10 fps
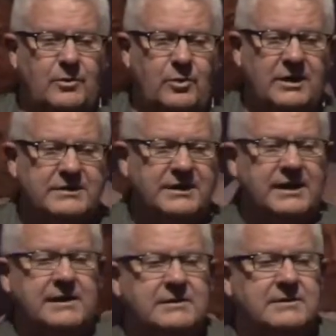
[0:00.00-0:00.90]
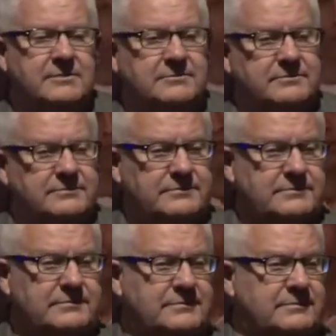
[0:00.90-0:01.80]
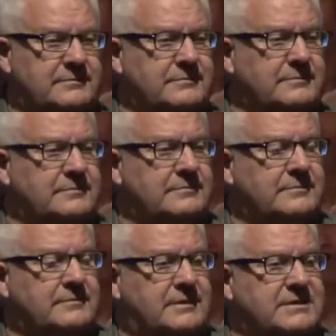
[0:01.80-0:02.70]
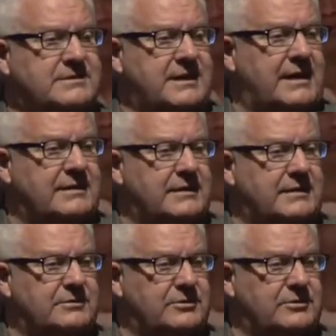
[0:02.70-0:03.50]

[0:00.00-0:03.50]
What kingdom is standing in